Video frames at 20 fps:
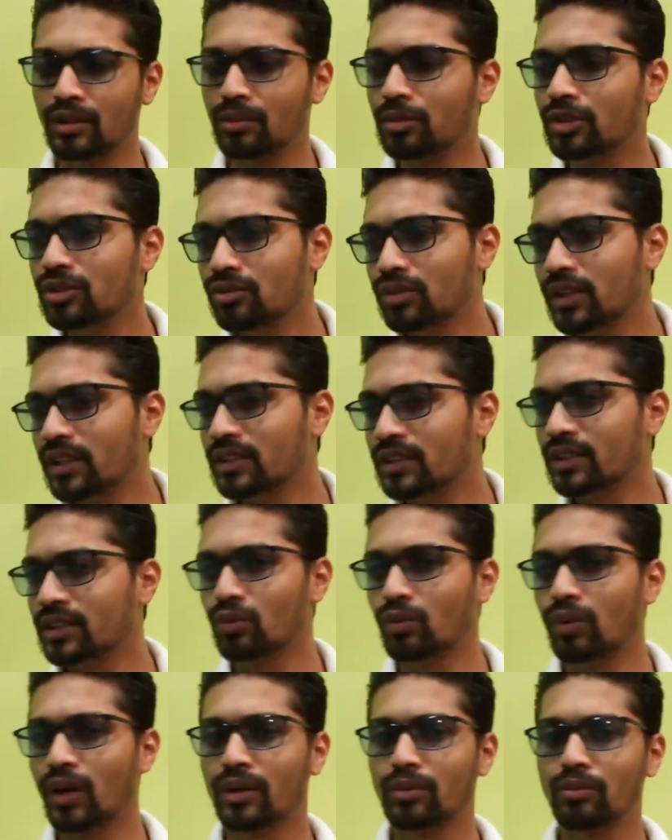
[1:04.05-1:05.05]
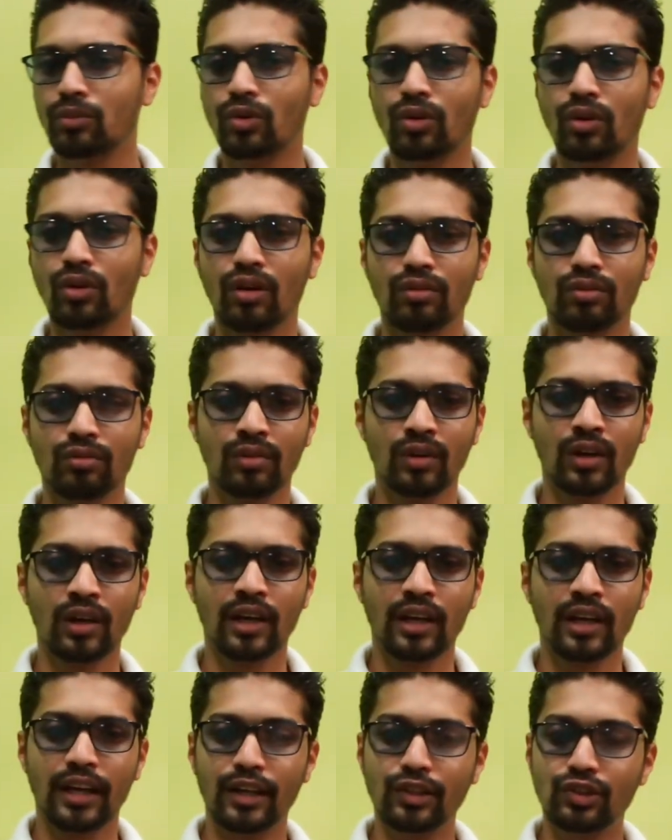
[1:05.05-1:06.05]
suppose you can say one mole of
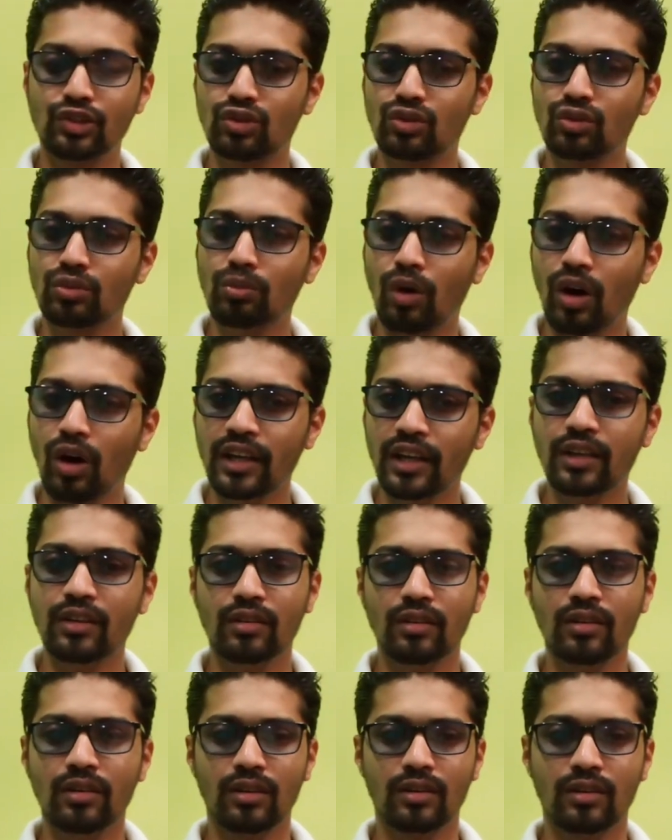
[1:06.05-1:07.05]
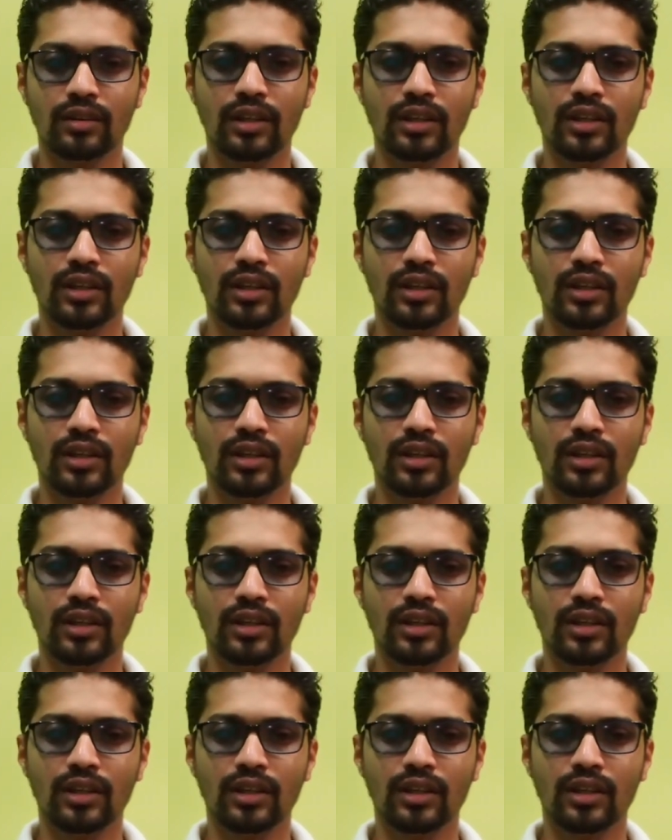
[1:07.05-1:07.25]
H2 molecule